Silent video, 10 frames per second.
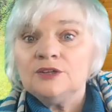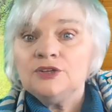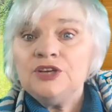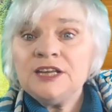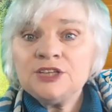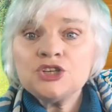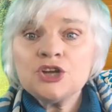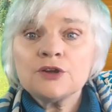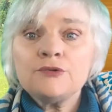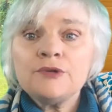knee
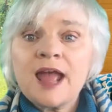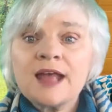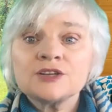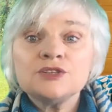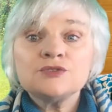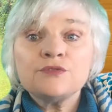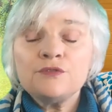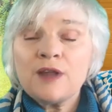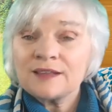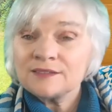jerk reactions
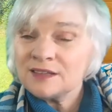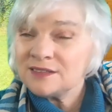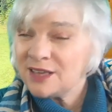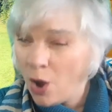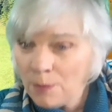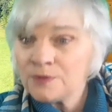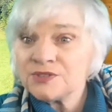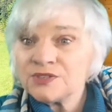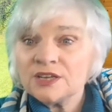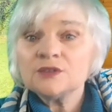reflect that the
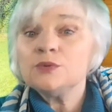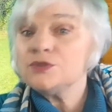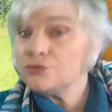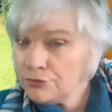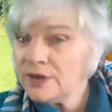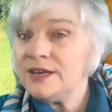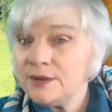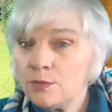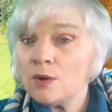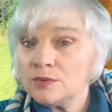opposite was really
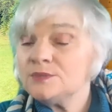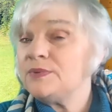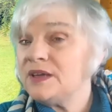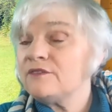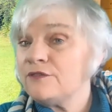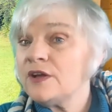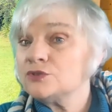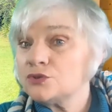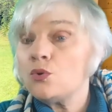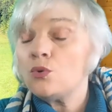what was being
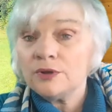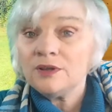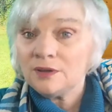felt or,